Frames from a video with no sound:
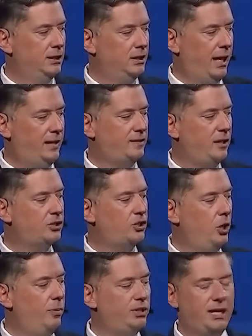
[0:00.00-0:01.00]
Last
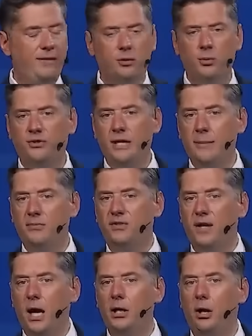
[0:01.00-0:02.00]
October, David was named
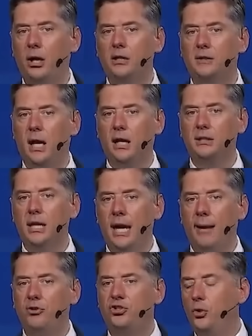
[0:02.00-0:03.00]
design architect
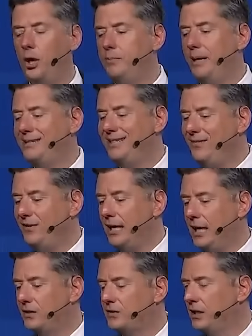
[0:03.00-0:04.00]
and was joined by
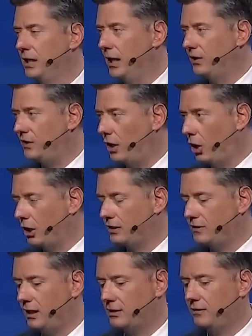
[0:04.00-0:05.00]
TVS as the
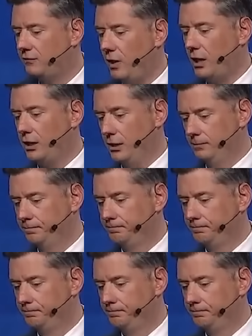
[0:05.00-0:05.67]
architect of record.